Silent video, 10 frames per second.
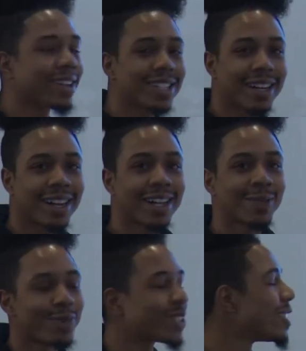out your eyes,
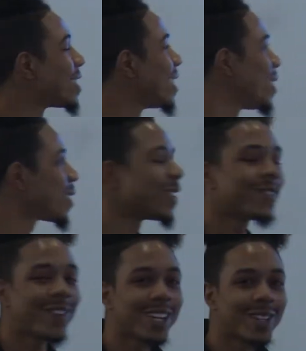brushed your teeth
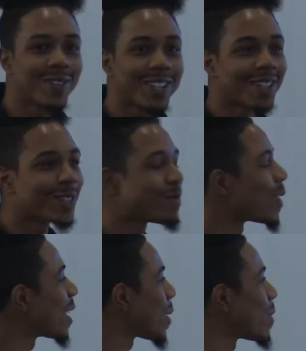effectively this
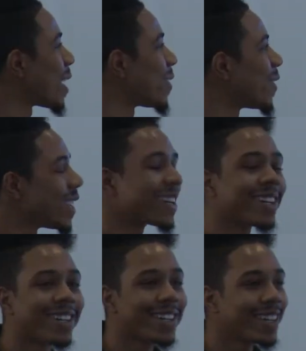morning. Hope y'all feeling
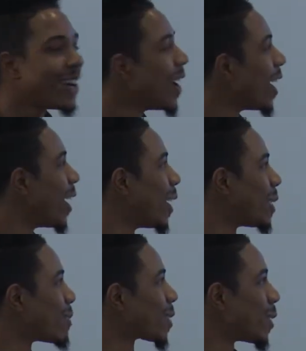good.
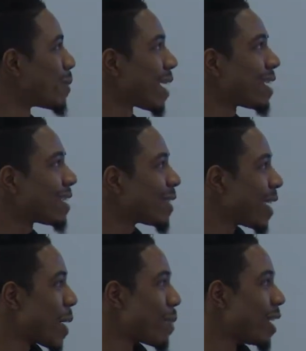So my
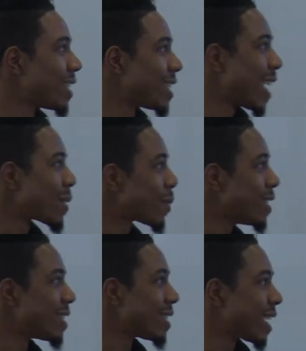emerging tech
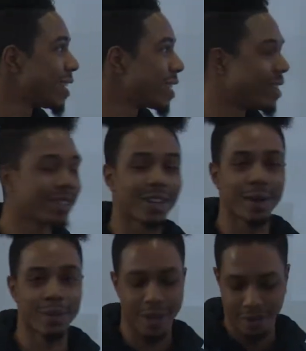presentation is going to
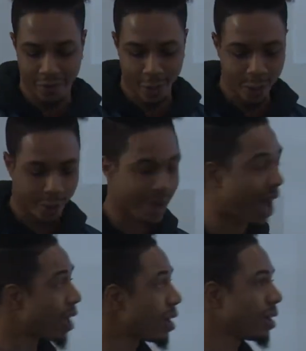be on virtual
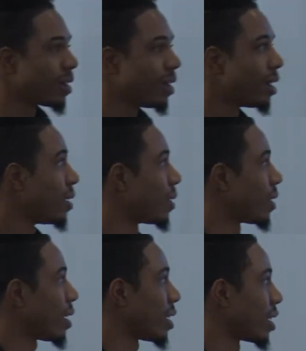reality. You can go
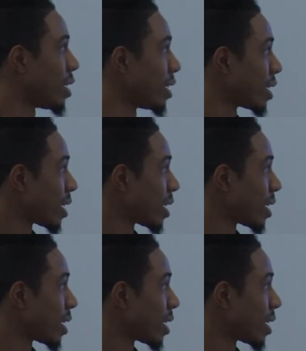ahead and click.